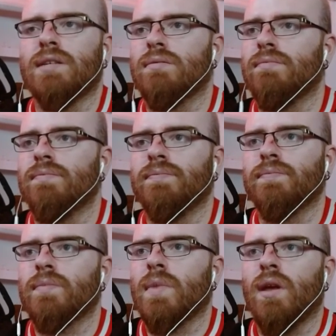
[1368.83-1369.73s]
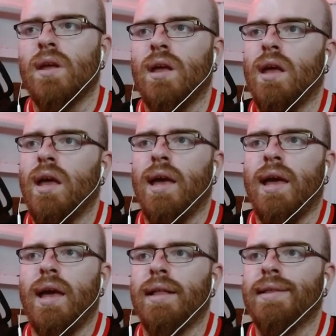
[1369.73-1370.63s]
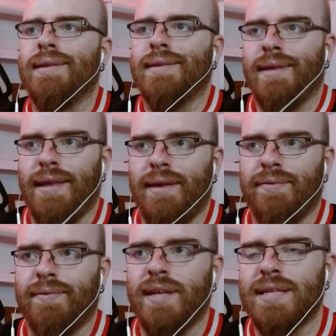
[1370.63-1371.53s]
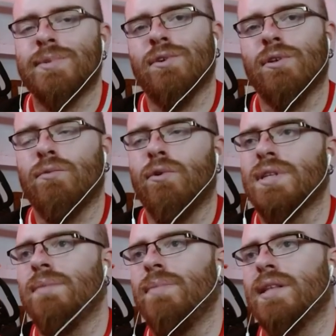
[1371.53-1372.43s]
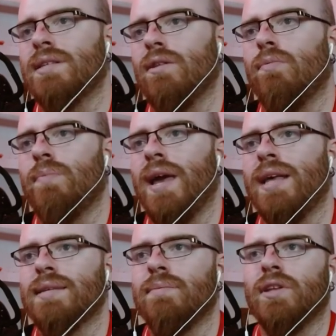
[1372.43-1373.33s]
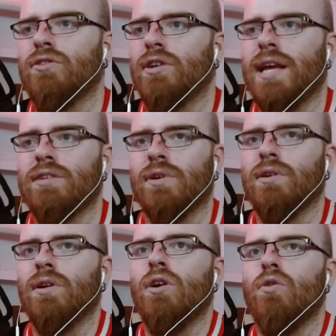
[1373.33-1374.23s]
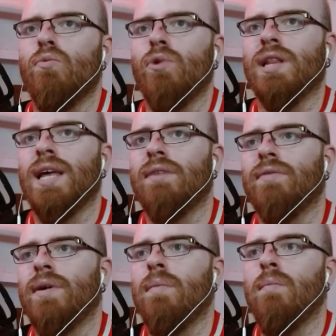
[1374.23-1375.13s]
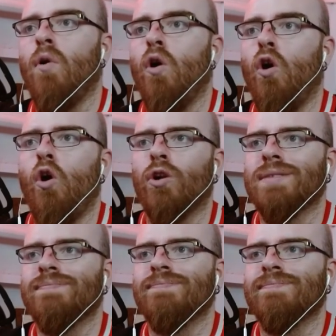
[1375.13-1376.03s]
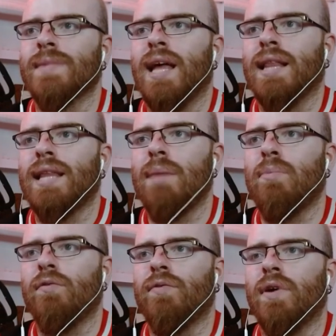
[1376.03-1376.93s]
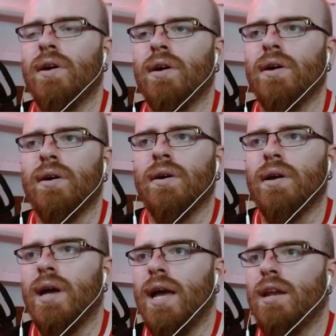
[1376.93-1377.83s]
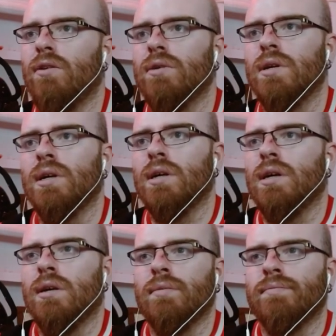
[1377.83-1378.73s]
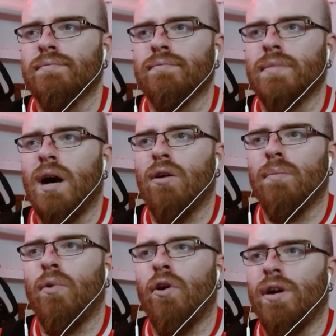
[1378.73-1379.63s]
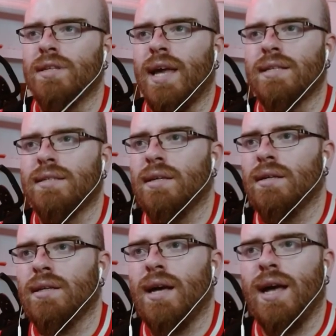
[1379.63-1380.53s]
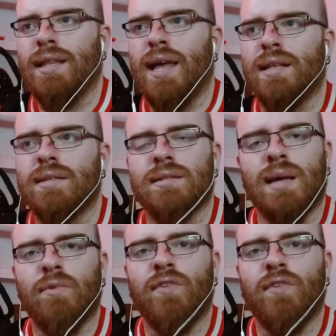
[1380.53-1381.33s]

yes. And if this episode was a little bit slow paced, I'm pretty sure next one we'll have a more type of, you know, our boys against the undeads